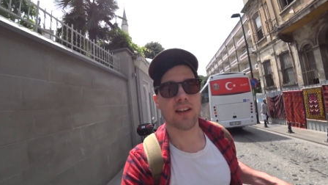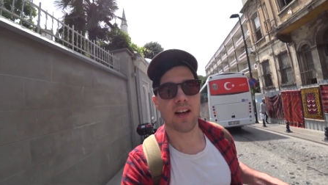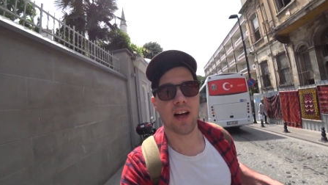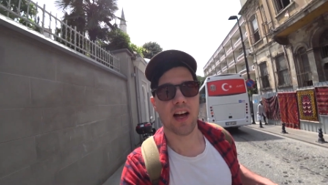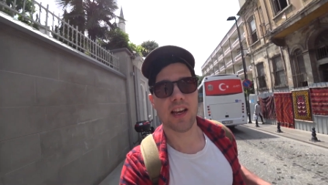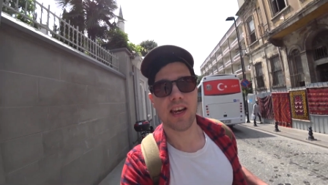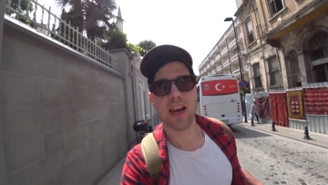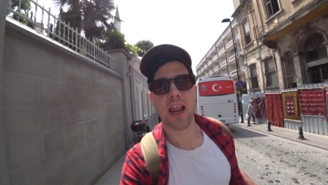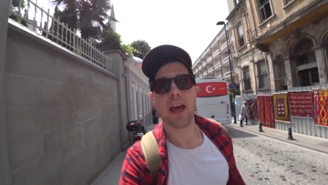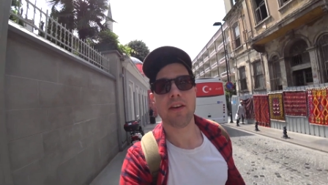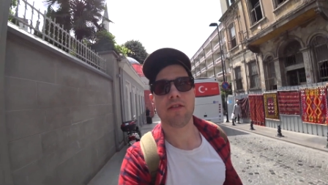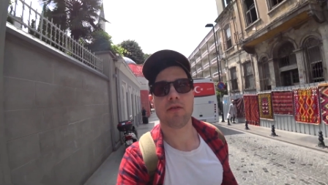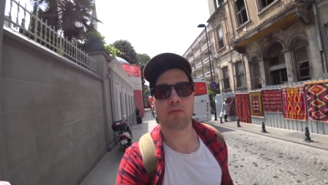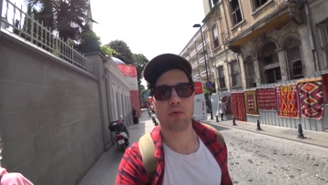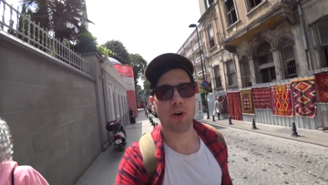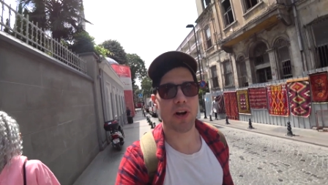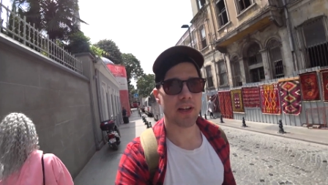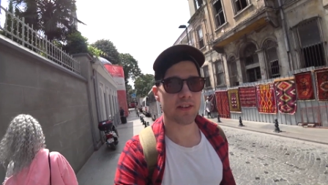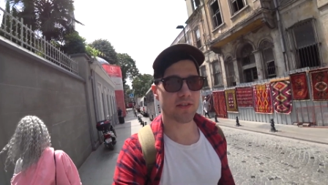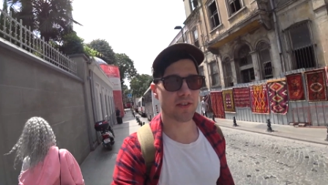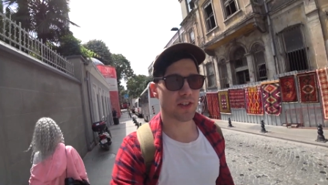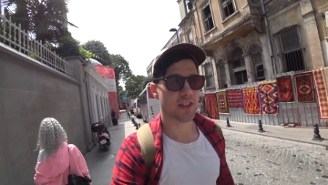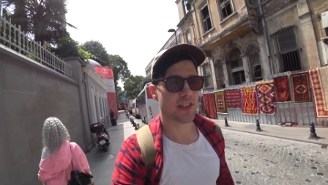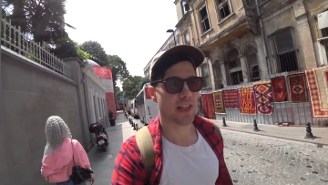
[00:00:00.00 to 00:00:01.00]
I left
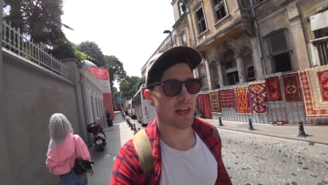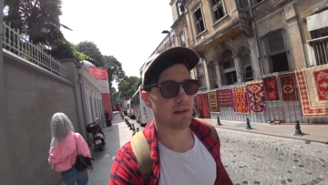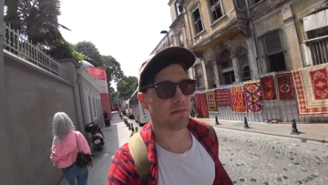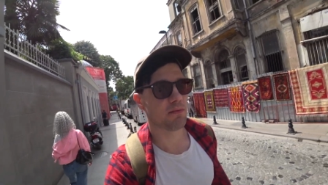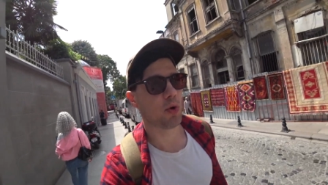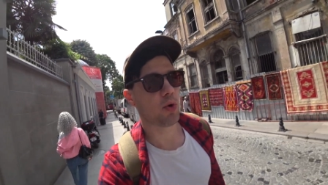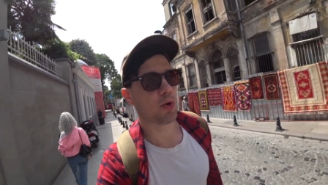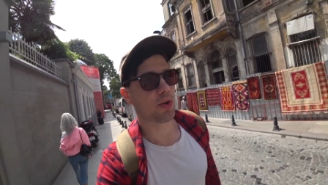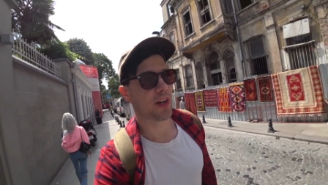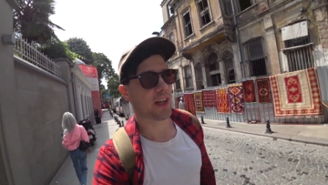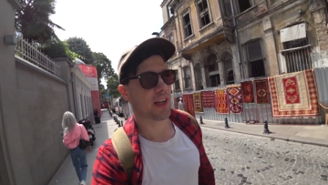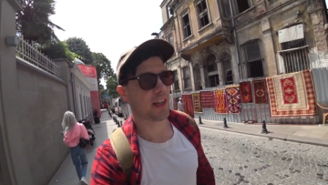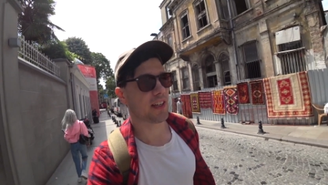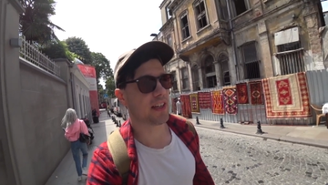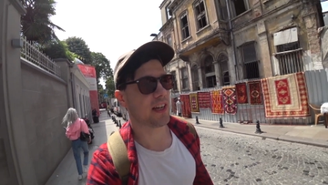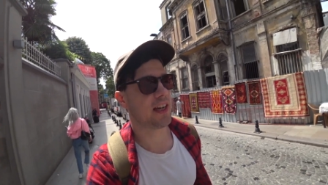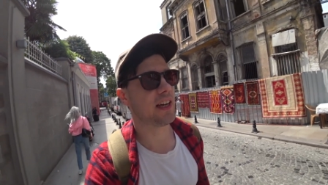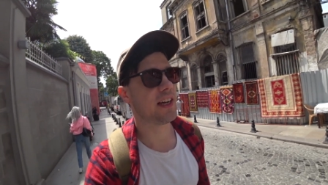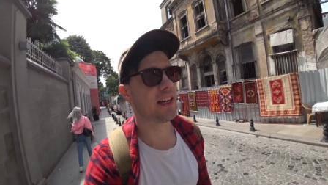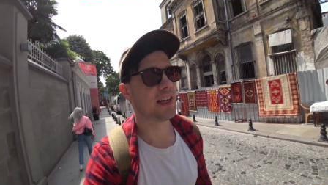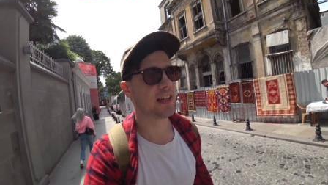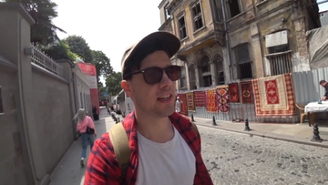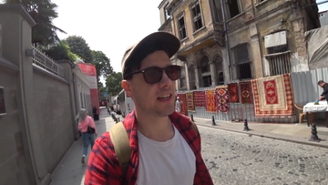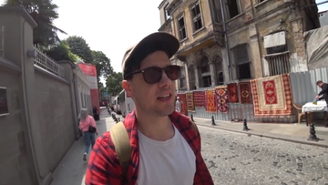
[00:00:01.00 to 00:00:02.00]
breakfast that morning
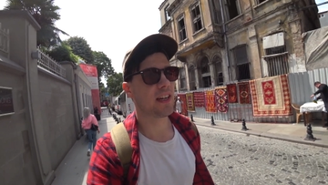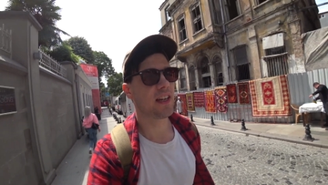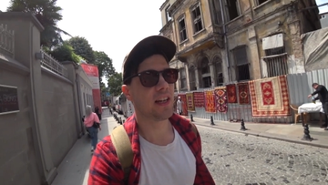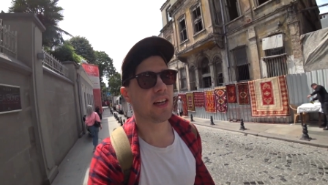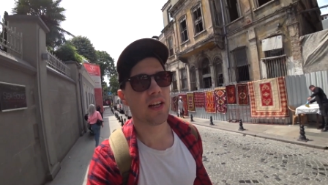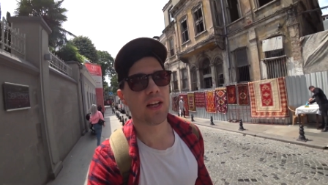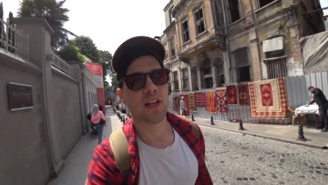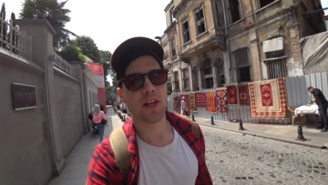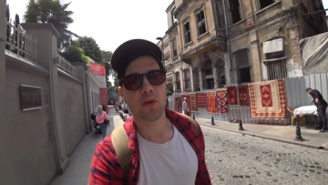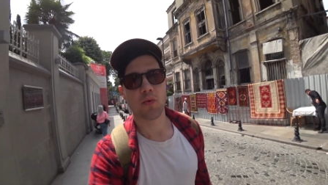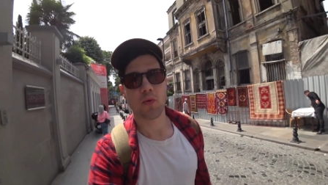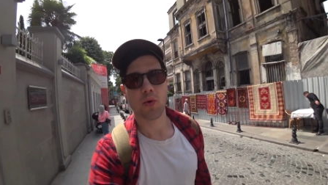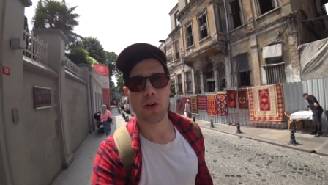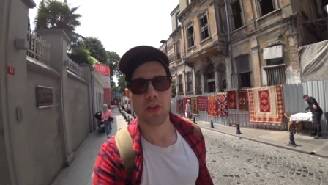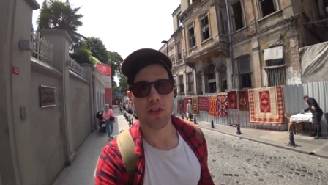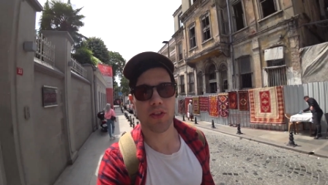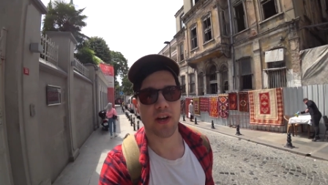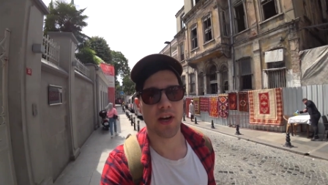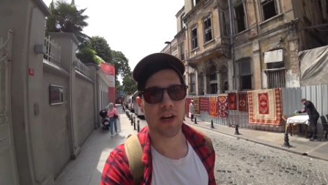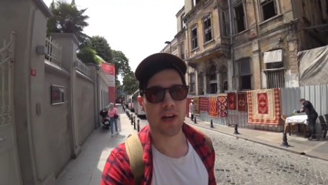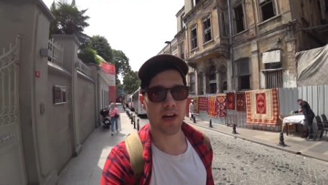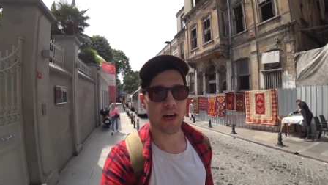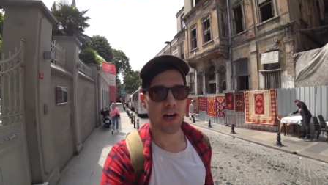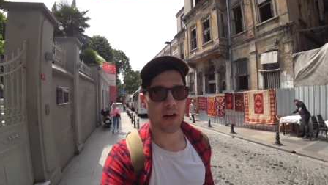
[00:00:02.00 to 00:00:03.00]
with
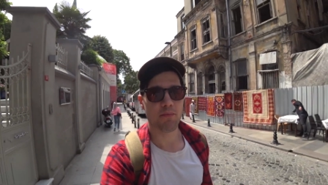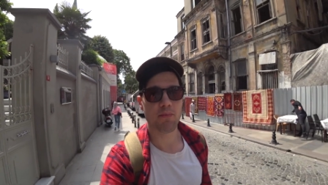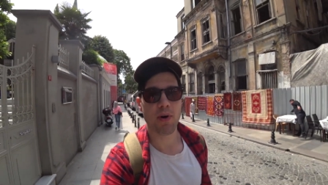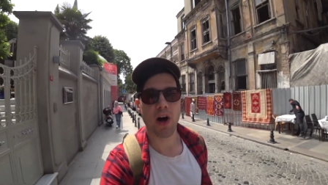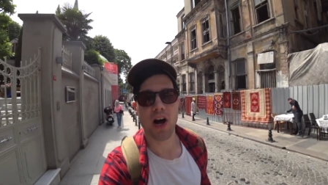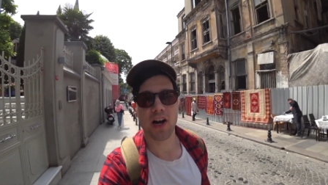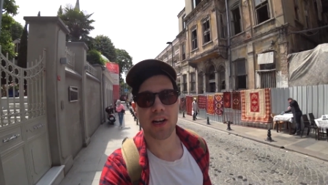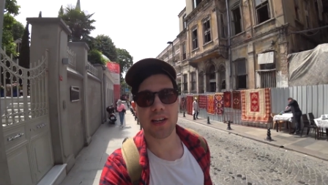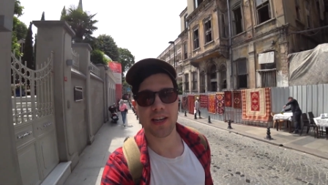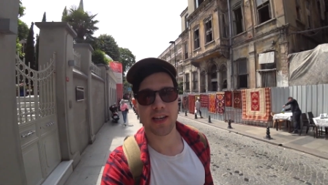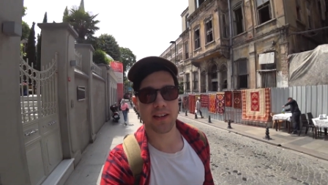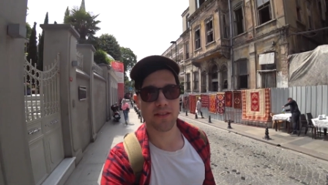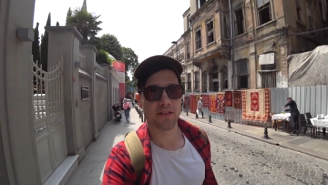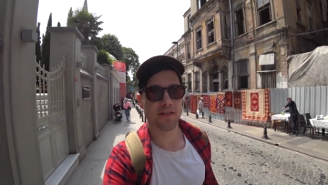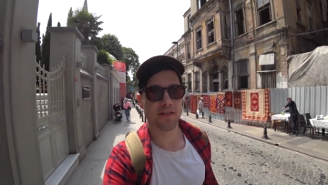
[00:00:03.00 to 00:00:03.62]
uh, a pocket